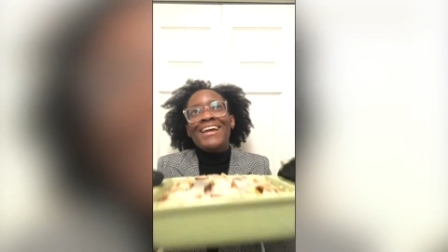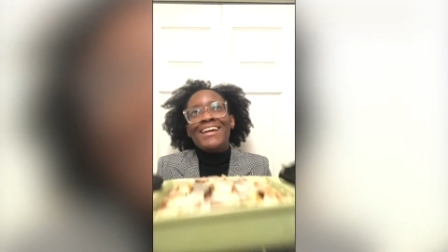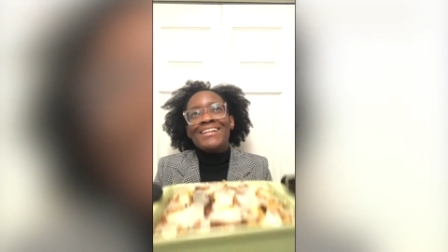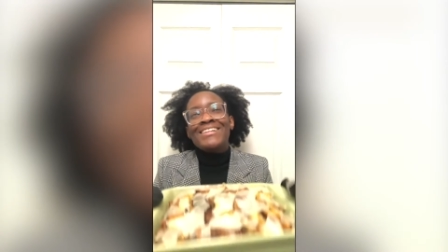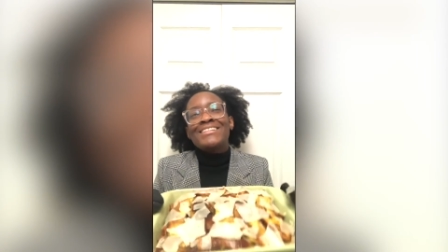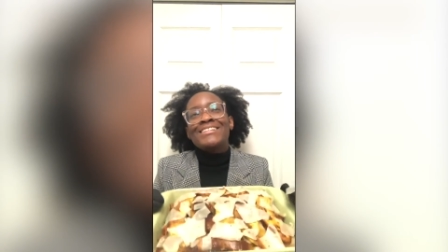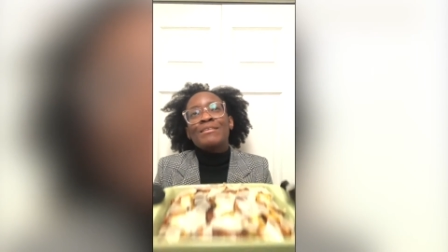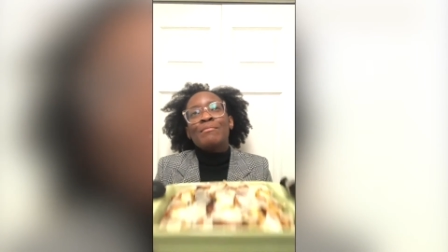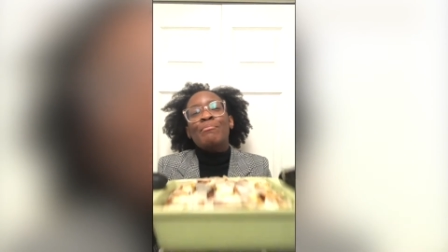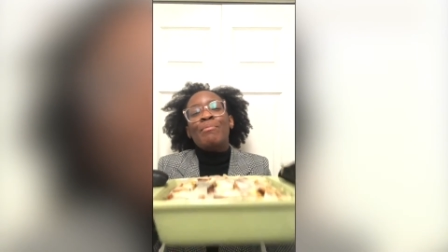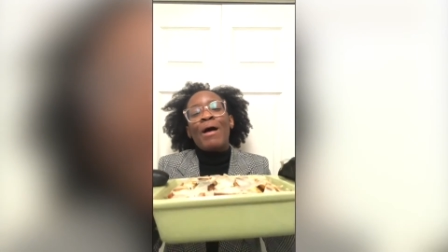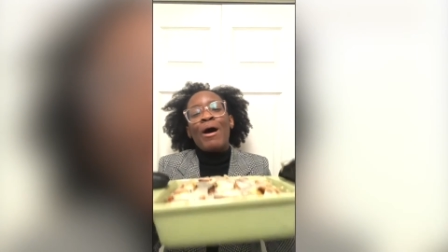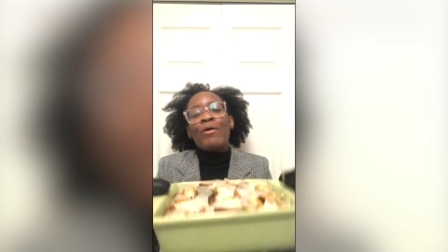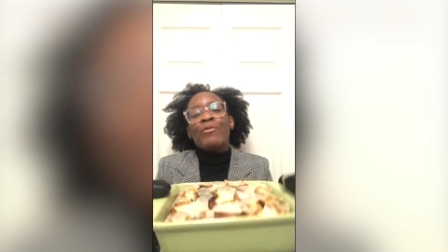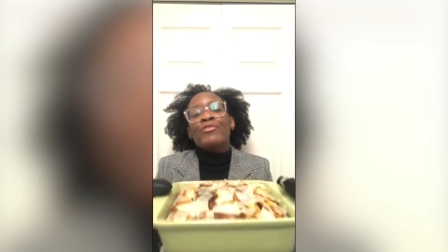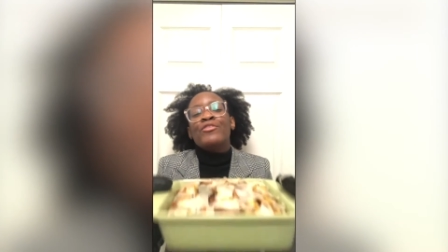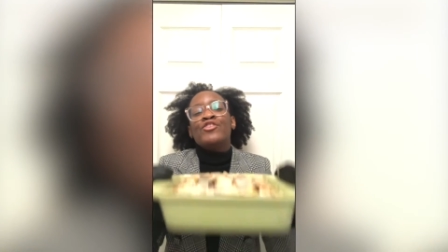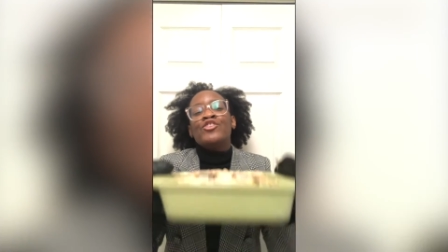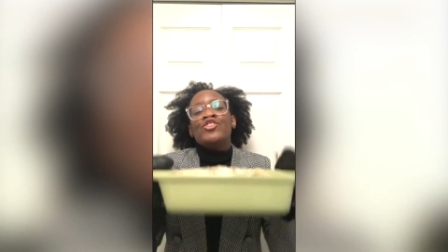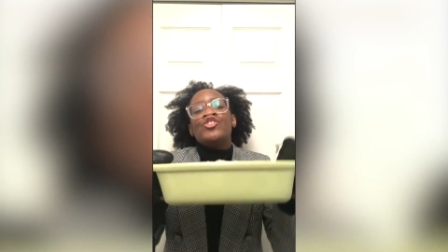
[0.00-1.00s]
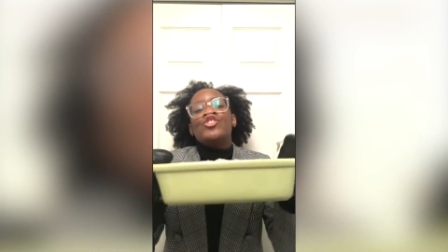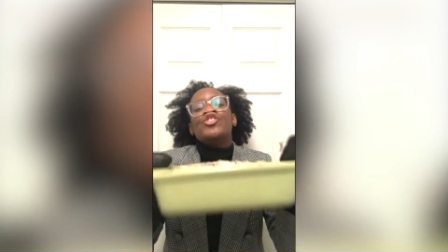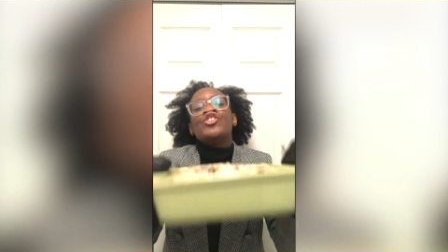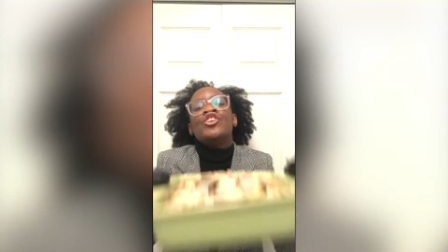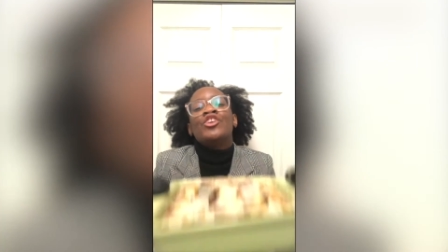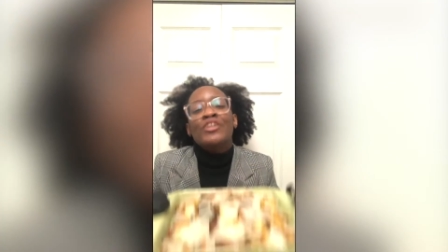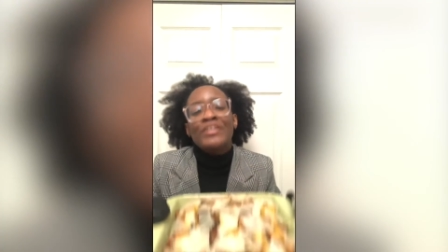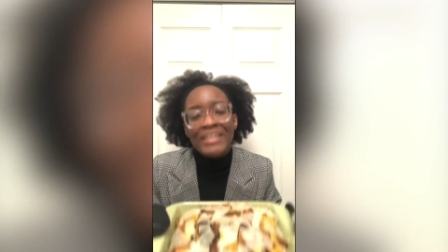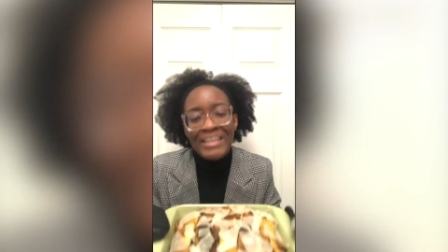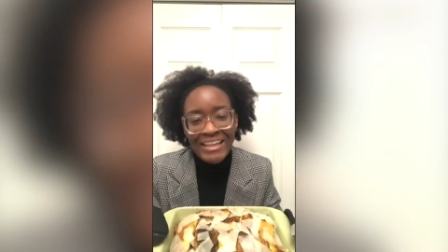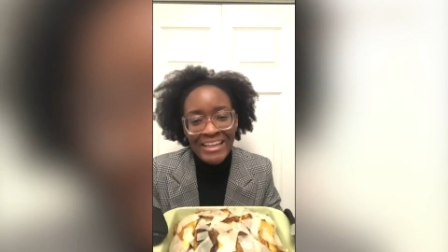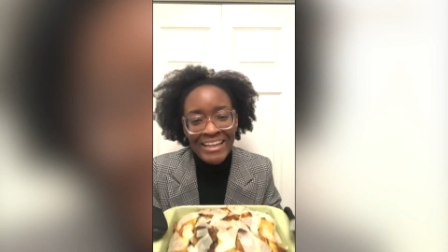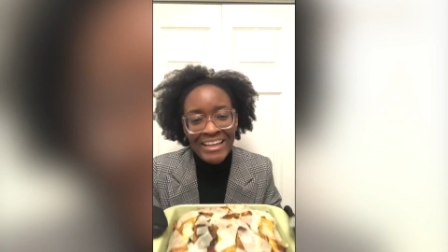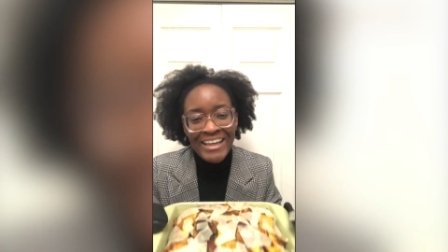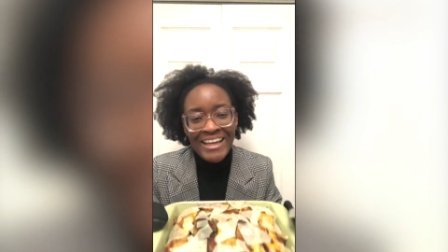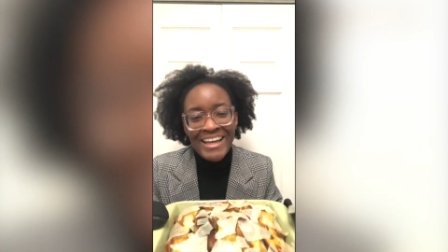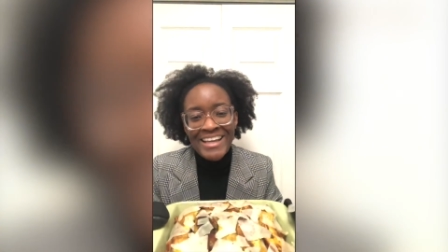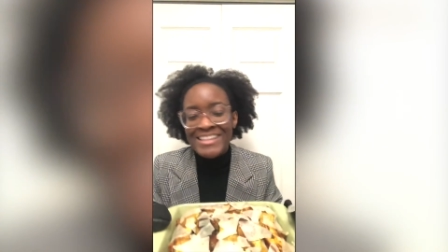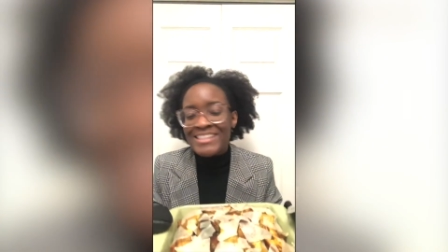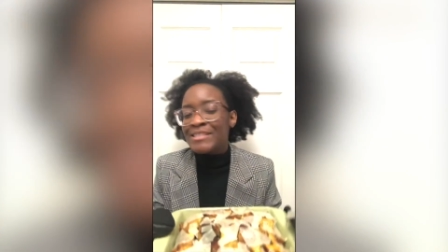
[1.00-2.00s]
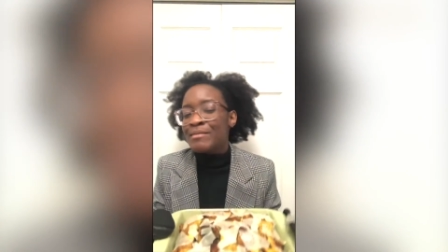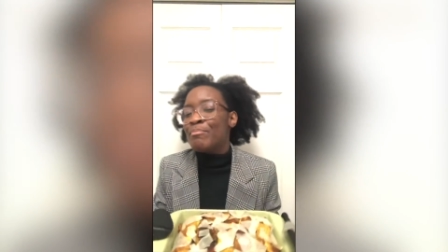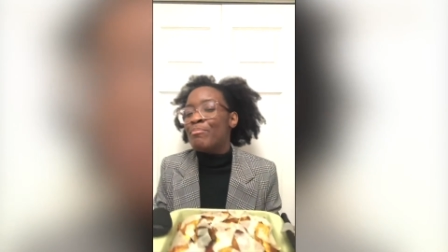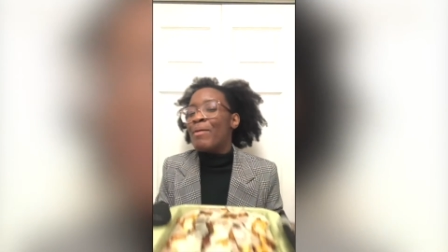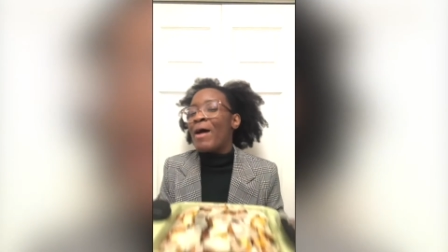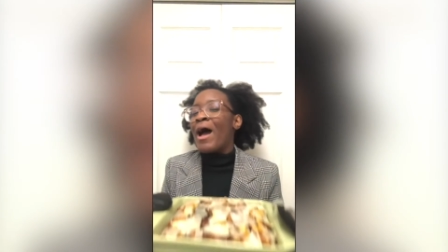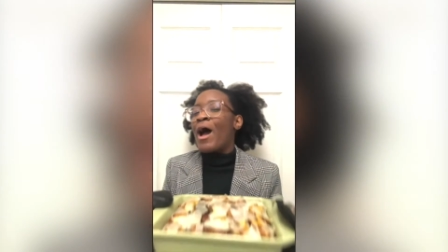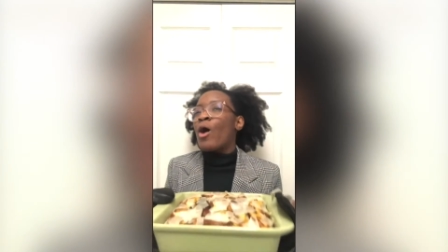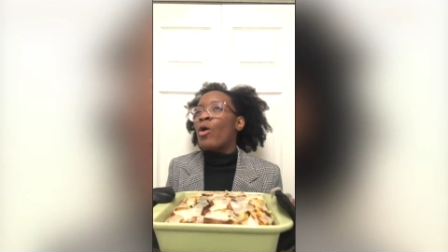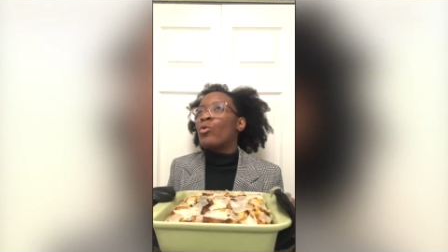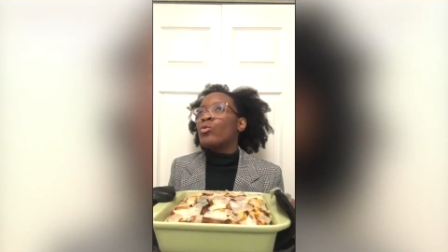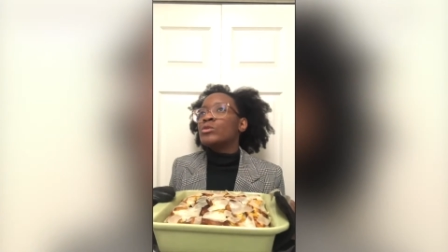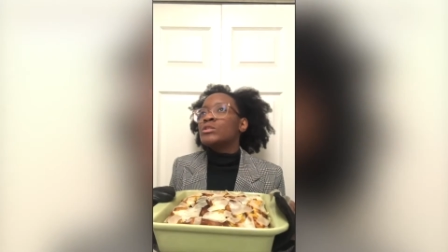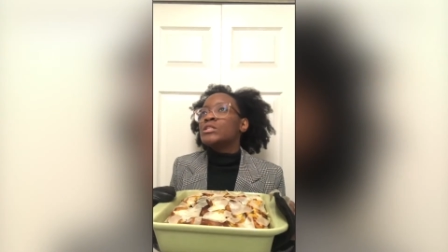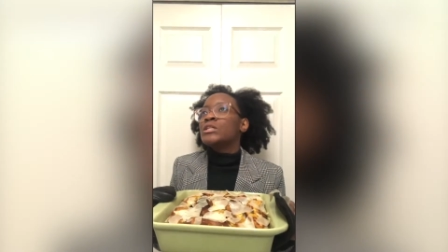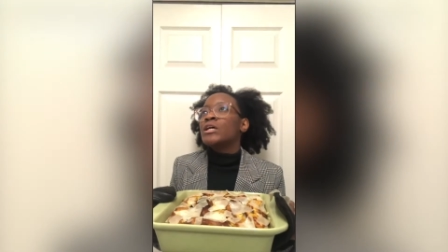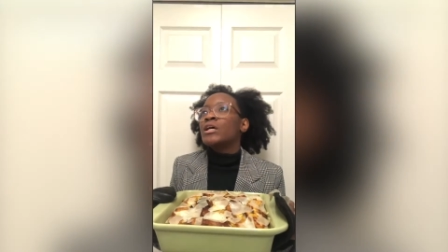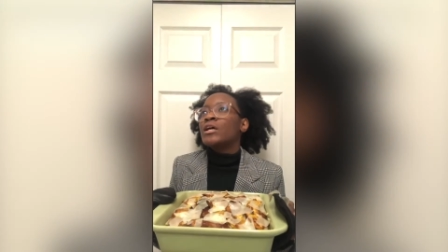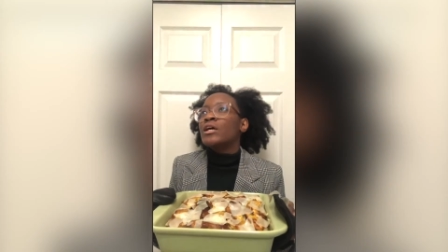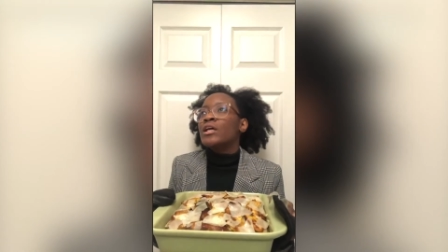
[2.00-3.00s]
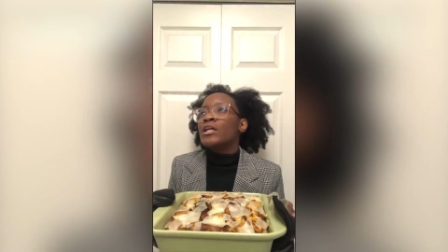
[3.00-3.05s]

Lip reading: It's about the journey. It's about